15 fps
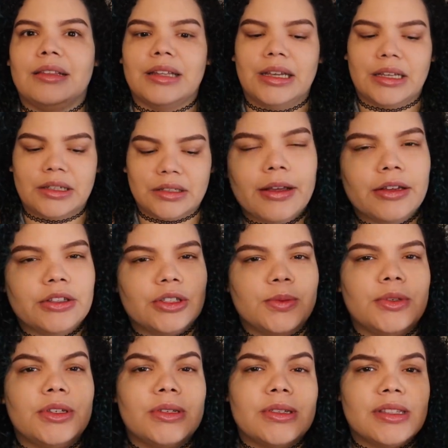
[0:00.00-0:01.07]
Like, I'm going to
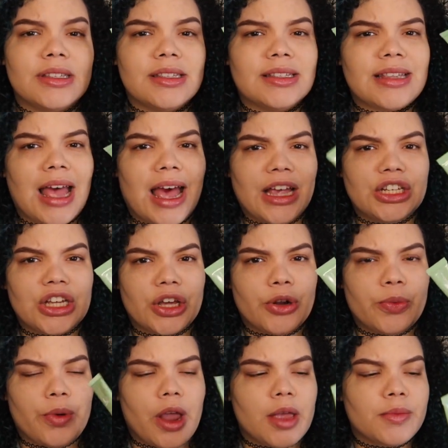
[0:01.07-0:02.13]
be using this
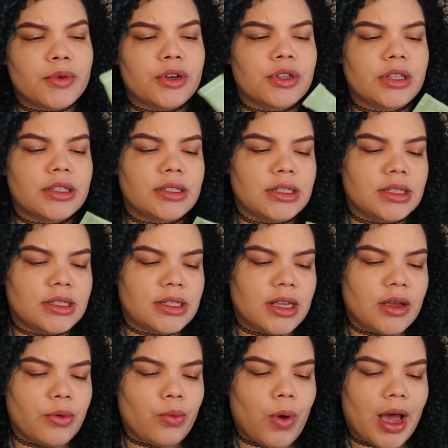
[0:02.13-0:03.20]
eyeshadow primer. This is
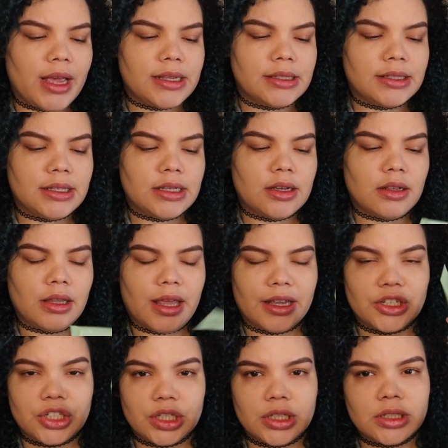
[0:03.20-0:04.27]
the YC
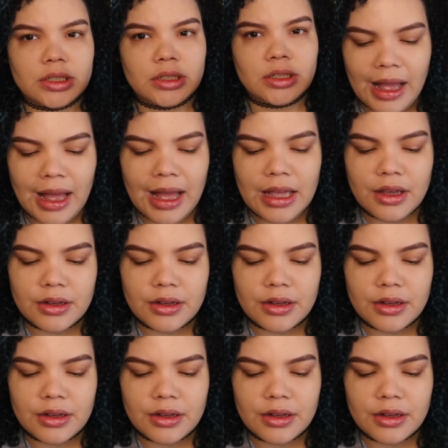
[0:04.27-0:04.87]
collection. I